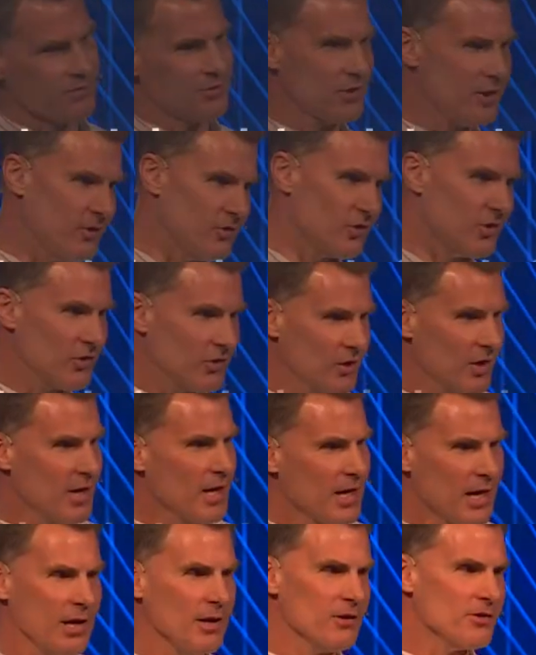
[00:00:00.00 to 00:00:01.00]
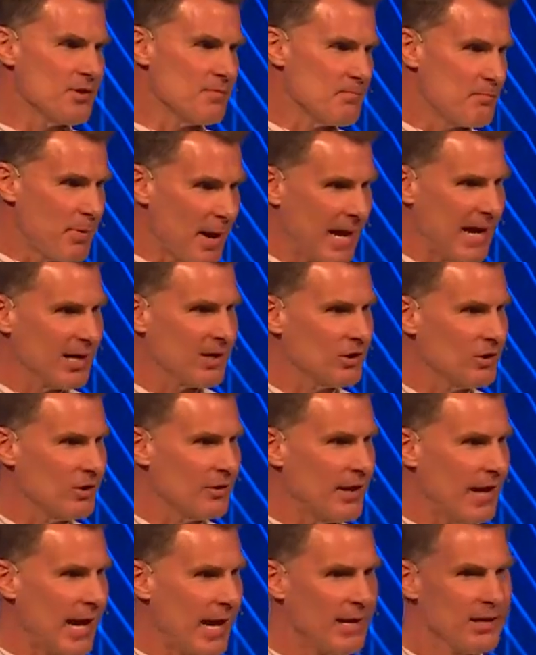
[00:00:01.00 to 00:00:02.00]
Jesus. He doesn't bank
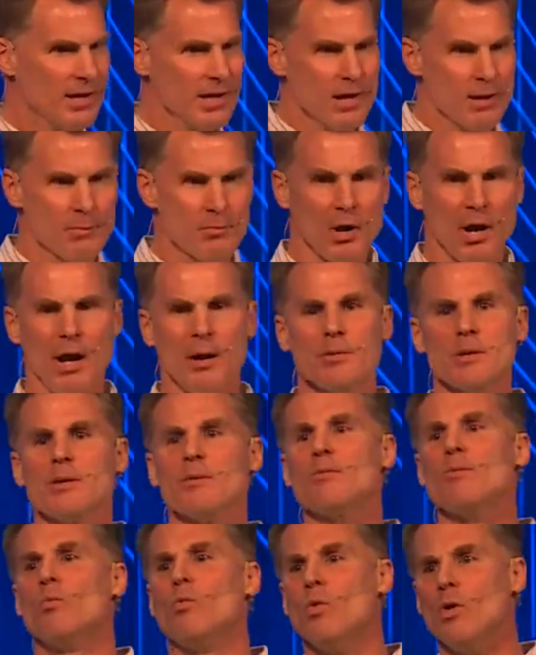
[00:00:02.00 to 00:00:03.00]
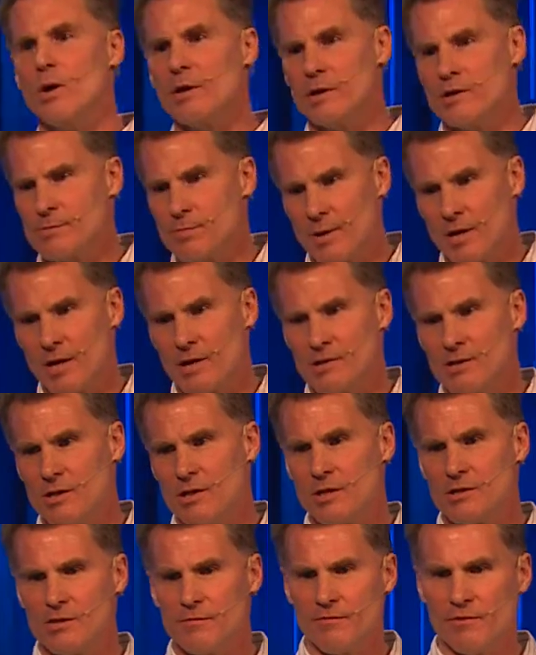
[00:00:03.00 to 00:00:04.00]
on that. Probably one is because he
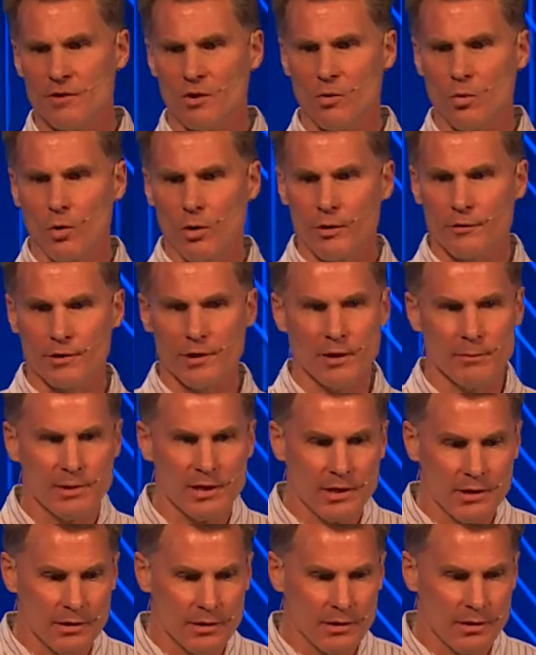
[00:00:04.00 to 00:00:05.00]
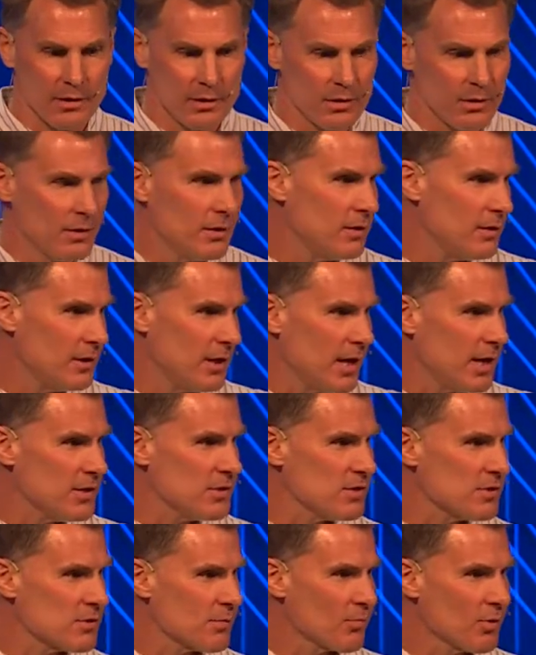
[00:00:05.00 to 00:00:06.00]
doesn't feel worthy. I mean, yes,
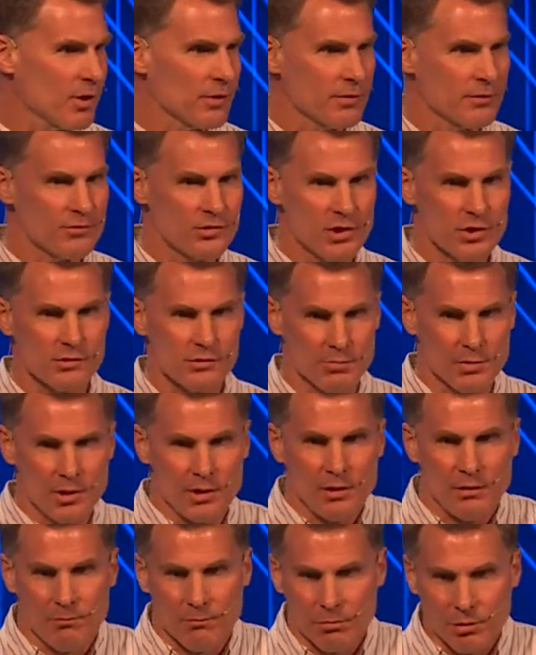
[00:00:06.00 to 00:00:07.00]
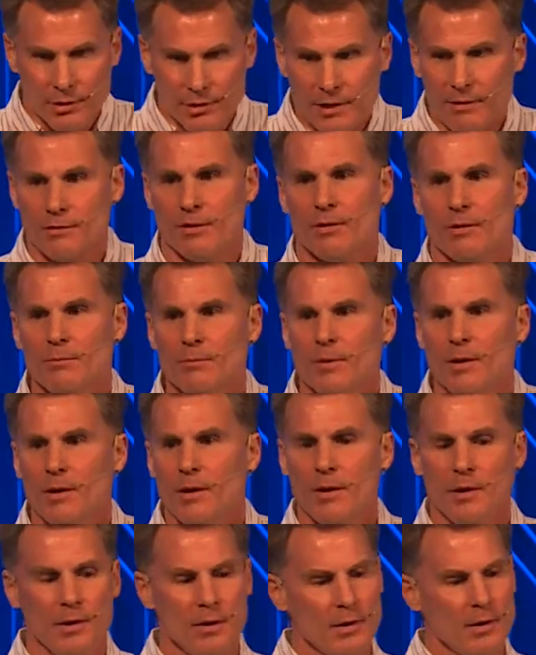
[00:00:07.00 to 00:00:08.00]
he's a brother of Jesus, but he didn't even believe in him
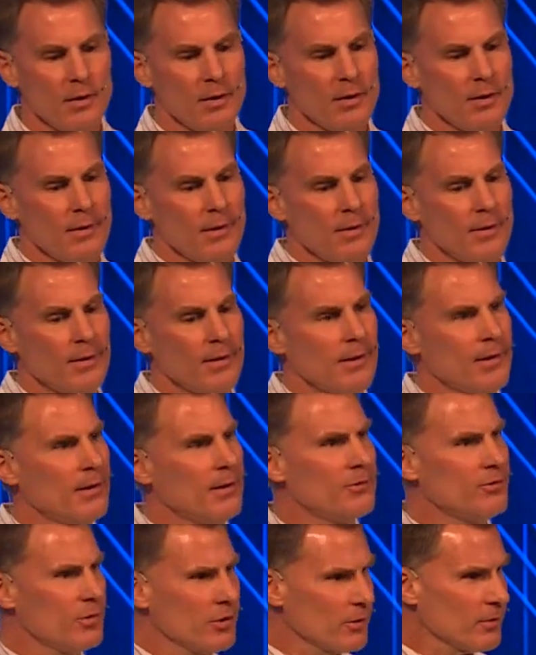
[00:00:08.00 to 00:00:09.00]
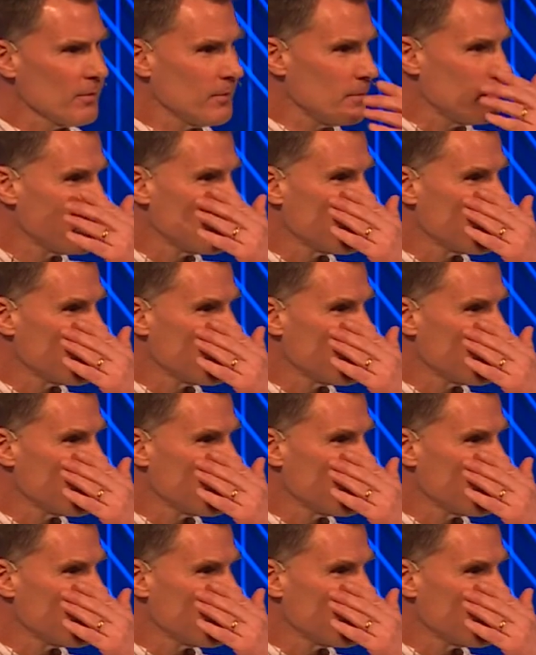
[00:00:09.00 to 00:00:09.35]
until